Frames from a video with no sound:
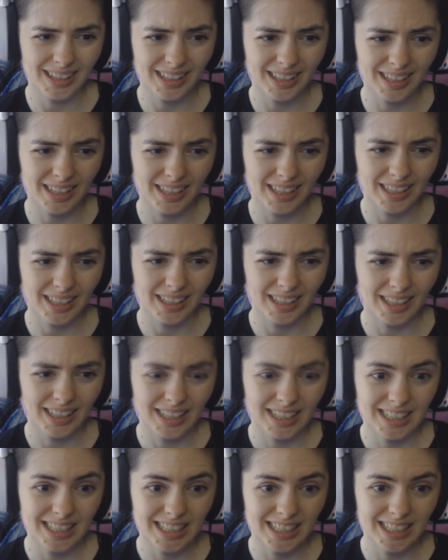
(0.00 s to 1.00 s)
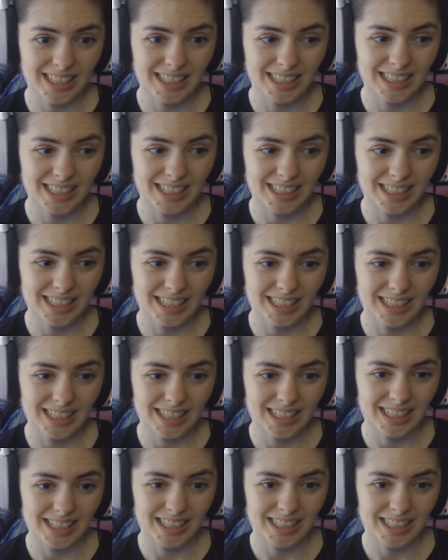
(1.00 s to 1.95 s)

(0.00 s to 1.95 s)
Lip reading: (no one is talking)